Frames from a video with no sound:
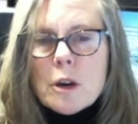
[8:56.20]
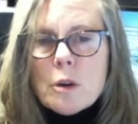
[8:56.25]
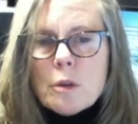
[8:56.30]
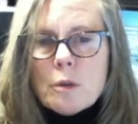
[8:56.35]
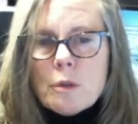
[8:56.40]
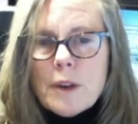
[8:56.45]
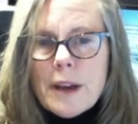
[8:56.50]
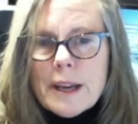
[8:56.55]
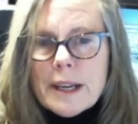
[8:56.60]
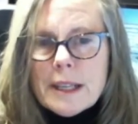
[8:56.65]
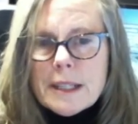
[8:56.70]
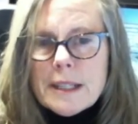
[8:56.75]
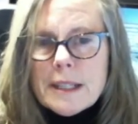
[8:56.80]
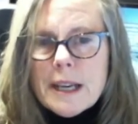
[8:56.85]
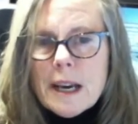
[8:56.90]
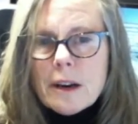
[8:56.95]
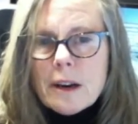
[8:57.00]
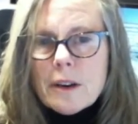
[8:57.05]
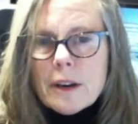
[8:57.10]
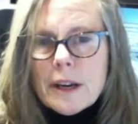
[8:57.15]

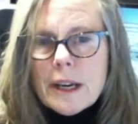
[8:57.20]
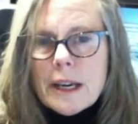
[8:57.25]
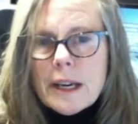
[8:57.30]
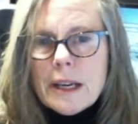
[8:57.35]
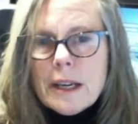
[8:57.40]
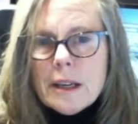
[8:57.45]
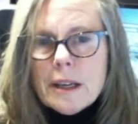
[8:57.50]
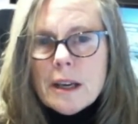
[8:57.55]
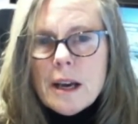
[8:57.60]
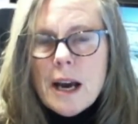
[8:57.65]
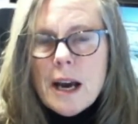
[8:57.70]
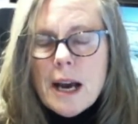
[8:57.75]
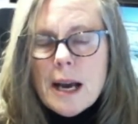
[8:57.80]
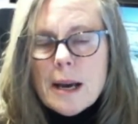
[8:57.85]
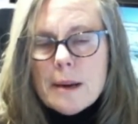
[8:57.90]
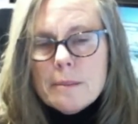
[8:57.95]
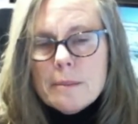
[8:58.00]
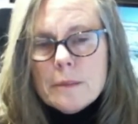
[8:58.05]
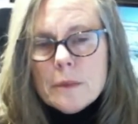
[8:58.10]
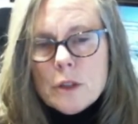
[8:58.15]
hereditary
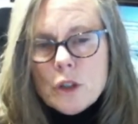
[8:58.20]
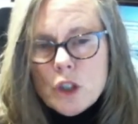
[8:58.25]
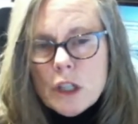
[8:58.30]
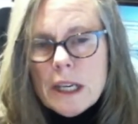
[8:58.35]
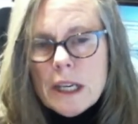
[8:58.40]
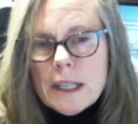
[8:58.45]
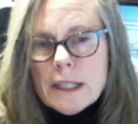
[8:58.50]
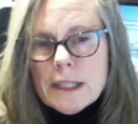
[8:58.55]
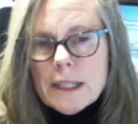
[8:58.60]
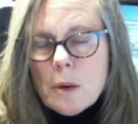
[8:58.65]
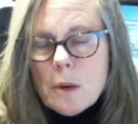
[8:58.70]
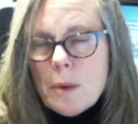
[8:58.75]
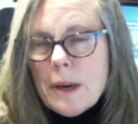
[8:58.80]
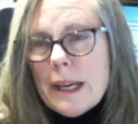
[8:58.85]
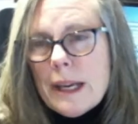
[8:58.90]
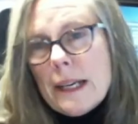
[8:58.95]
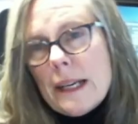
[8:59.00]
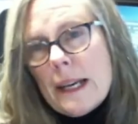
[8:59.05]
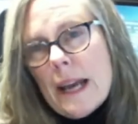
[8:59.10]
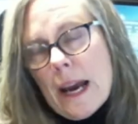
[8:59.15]
genes that
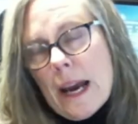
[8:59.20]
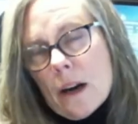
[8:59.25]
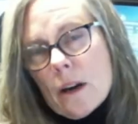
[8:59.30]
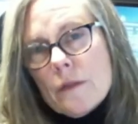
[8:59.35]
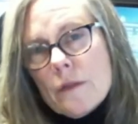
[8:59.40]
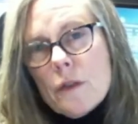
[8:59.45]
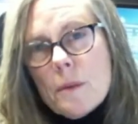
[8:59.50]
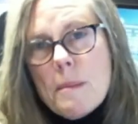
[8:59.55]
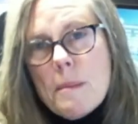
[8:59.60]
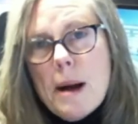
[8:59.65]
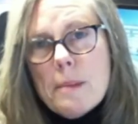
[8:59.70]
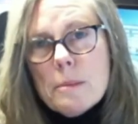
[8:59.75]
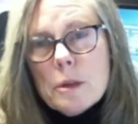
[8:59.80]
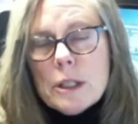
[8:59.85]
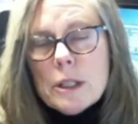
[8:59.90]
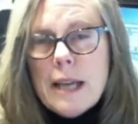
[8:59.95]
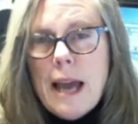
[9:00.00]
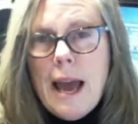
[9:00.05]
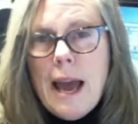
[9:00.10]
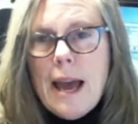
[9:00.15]
we inherit from mom
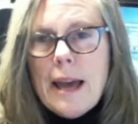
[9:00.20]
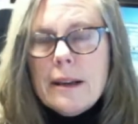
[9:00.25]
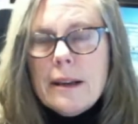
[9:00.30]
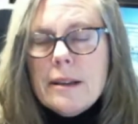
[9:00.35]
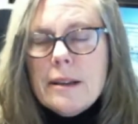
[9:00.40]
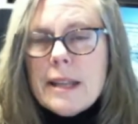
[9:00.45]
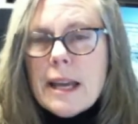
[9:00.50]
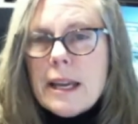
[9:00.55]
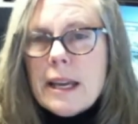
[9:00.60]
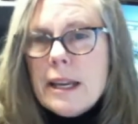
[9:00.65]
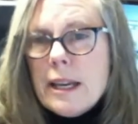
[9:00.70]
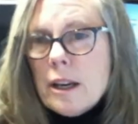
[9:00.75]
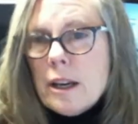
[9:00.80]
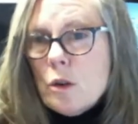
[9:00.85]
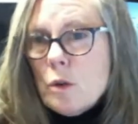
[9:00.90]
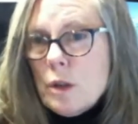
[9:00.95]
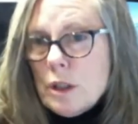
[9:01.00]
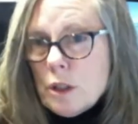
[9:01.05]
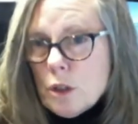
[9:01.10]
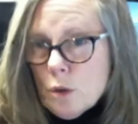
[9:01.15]
or dad that can
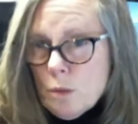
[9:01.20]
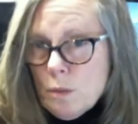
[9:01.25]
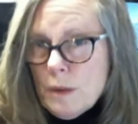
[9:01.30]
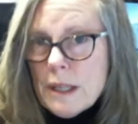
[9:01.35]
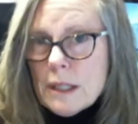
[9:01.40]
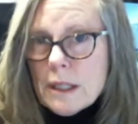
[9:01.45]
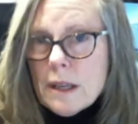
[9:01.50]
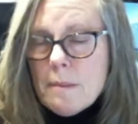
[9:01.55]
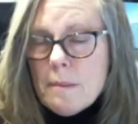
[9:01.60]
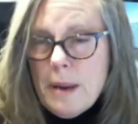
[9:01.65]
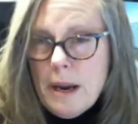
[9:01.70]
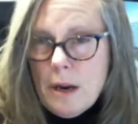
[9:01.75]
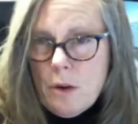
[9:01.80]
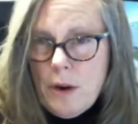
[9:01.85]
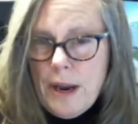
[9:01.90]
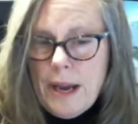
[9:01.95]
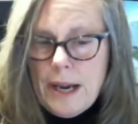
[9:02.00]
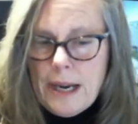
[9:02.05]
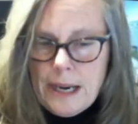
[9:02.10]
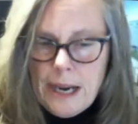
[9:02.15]
increase your risk of
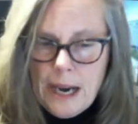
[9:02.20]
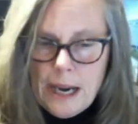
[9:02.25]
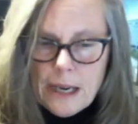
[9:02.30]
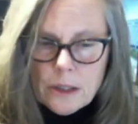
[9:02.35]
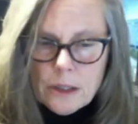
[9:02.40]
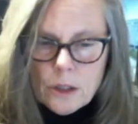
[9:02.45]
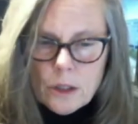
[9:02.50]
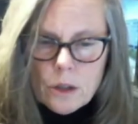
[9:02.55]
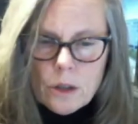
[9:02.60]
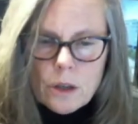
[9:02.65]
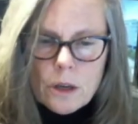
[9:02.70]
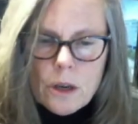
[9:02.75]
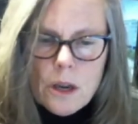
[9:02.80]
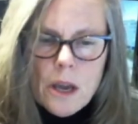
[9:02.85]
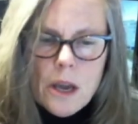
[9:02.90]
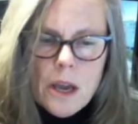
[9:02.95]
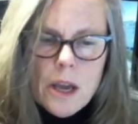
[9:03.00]
pancreatic cancer.